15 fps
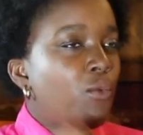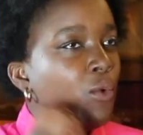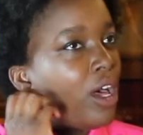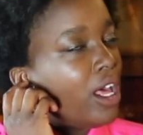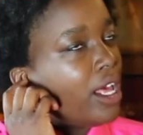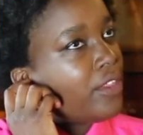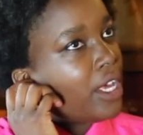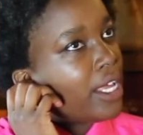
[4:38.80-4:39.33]
I
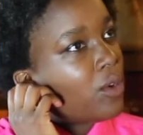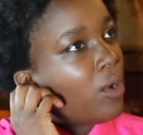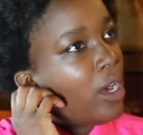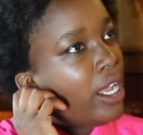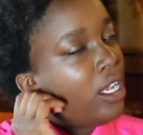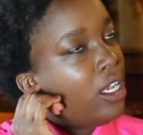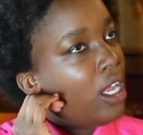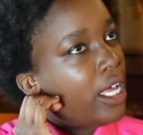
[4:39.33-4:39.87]
find
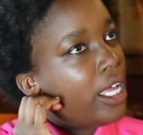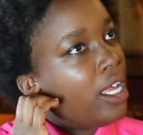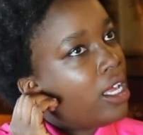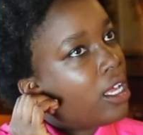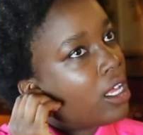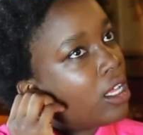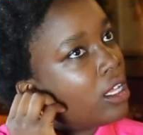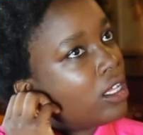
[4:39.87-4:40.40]
it a
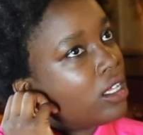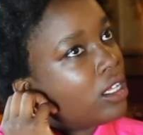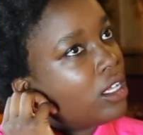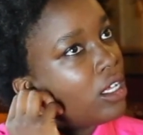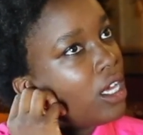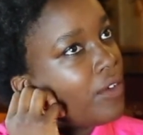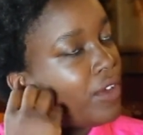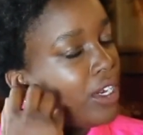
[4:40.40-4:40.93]

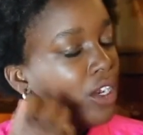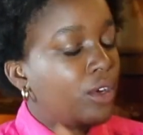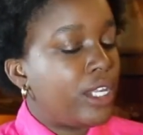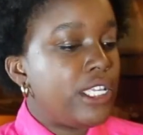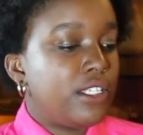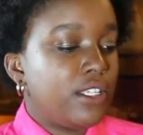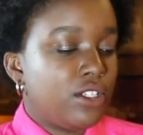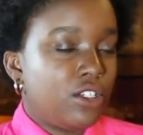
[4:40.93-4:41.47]
lot
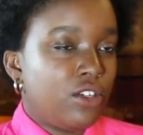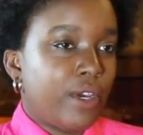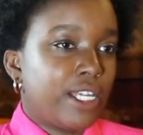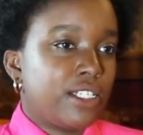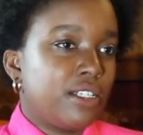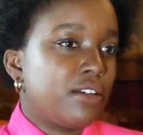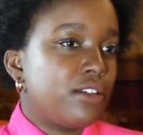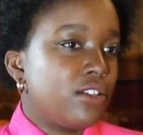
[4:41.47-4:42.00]
easier to do
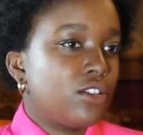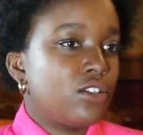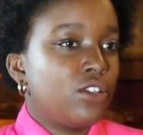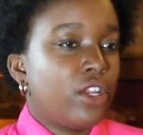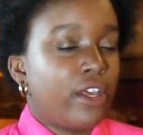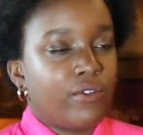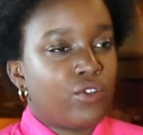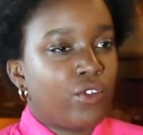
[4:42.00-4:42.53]
acting because
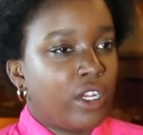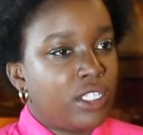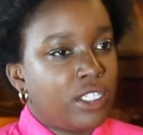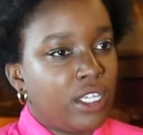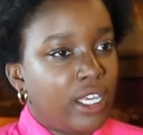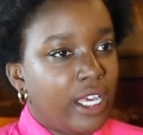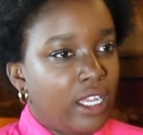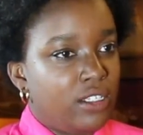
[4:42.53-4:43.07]
you don't have to
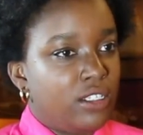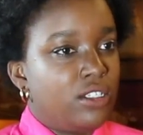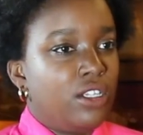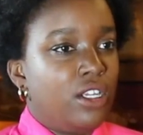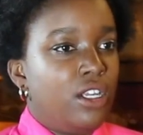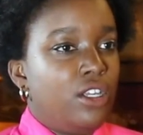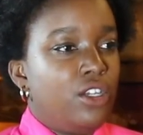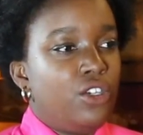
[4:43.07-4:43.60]
write it and
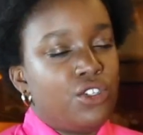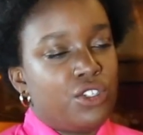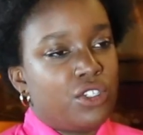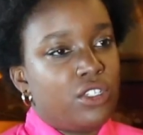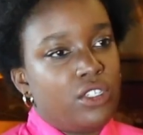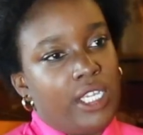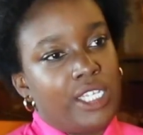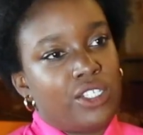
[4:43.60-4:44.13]
you
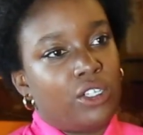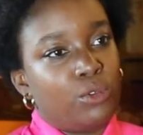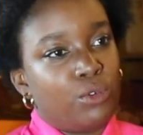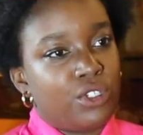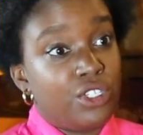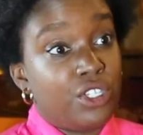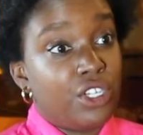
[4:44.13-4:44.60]
just get told what to